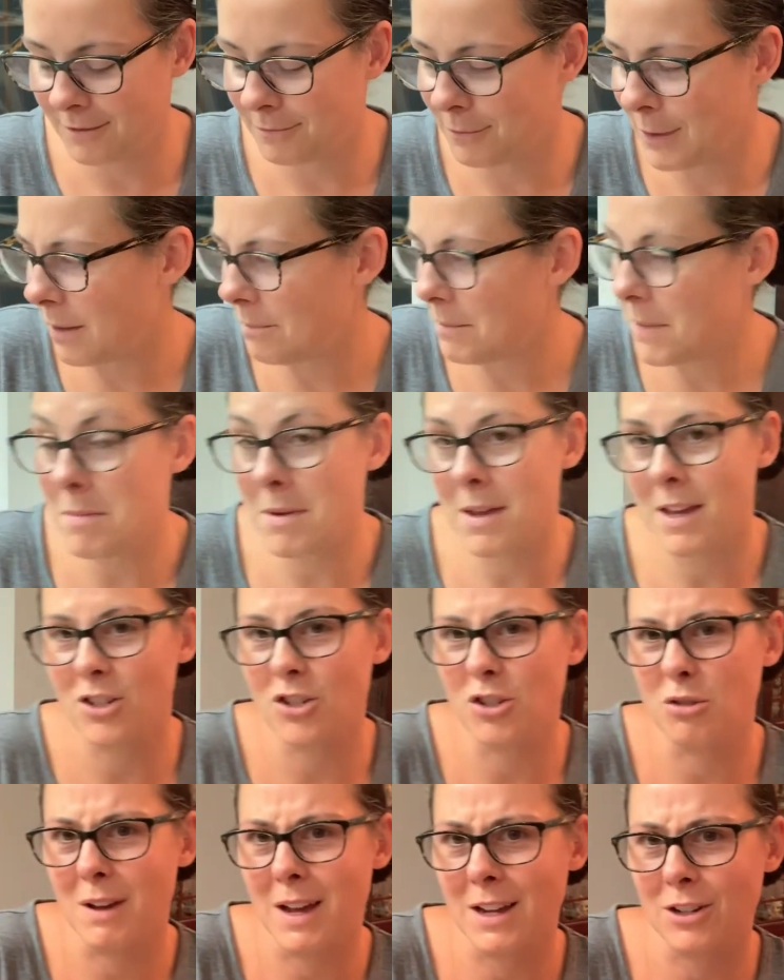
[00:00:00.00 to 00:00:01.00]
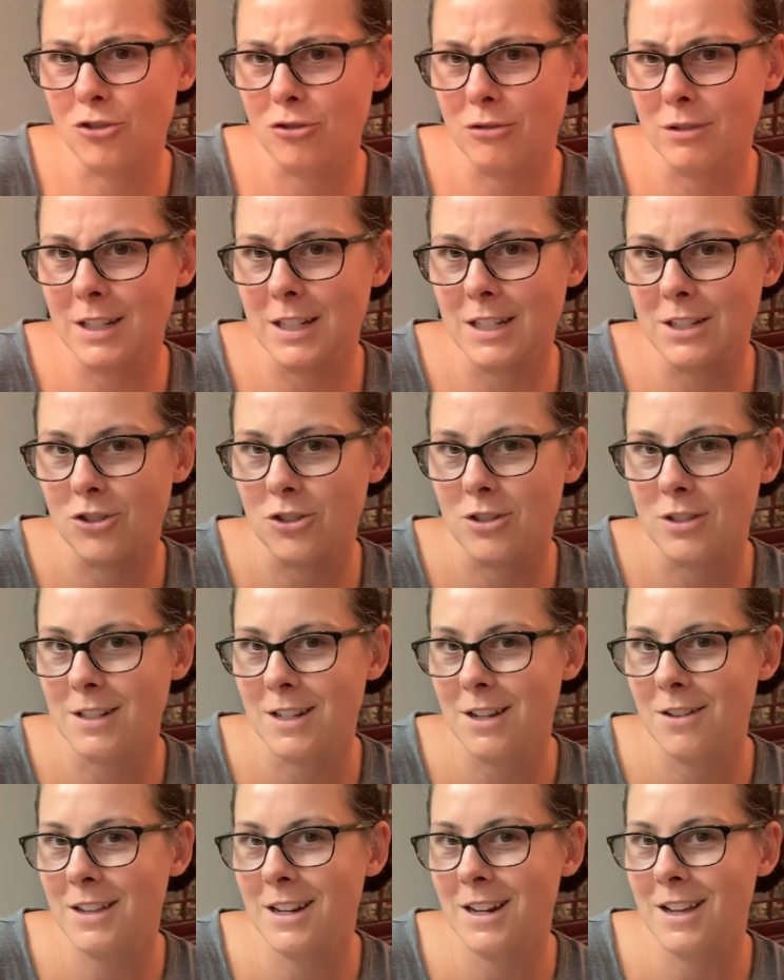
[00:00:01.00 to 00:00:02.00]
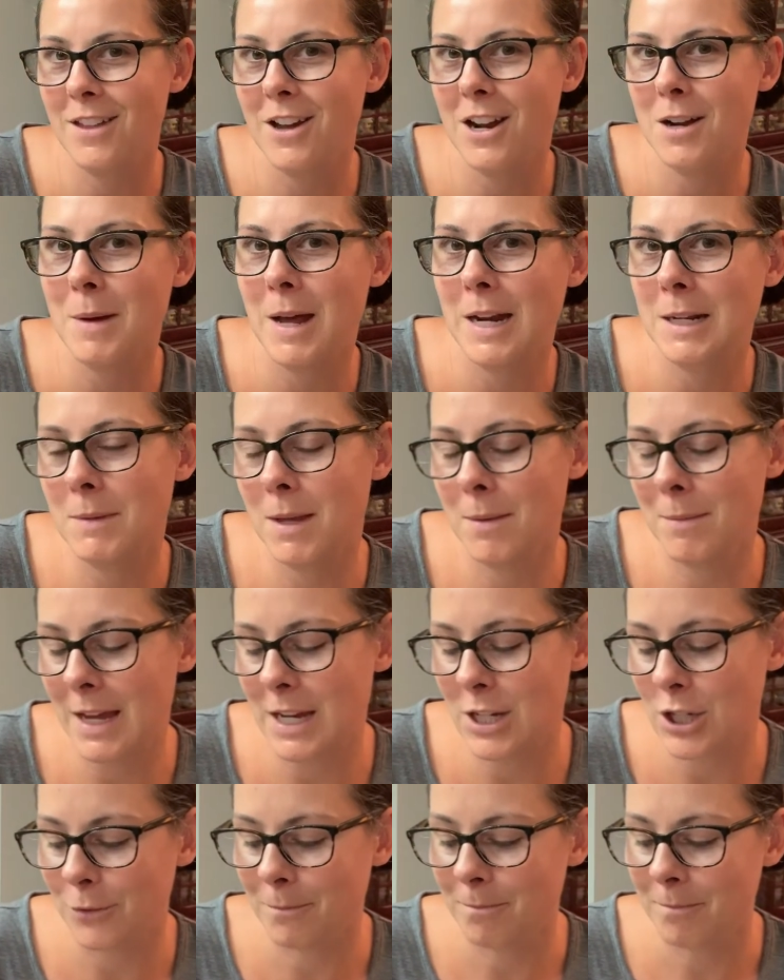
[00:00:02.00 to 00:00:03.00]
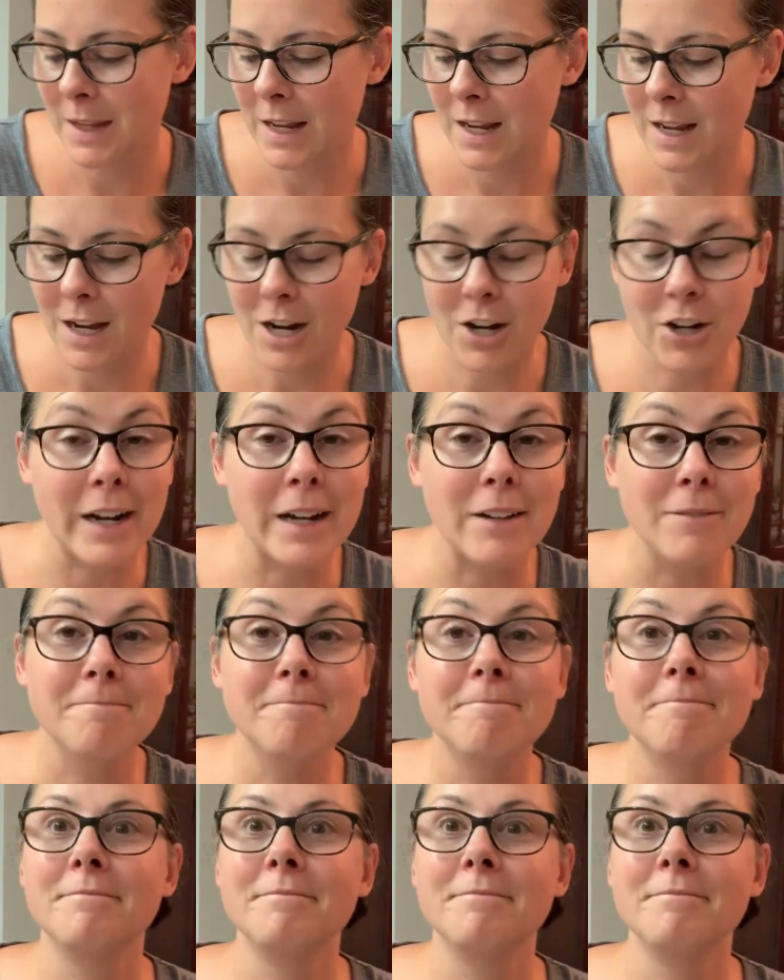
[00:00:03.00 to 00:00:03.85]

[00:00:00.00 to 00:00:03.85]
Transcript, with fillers: Well, maybe I do actually, just now that I thought about it, maybe I do. All right,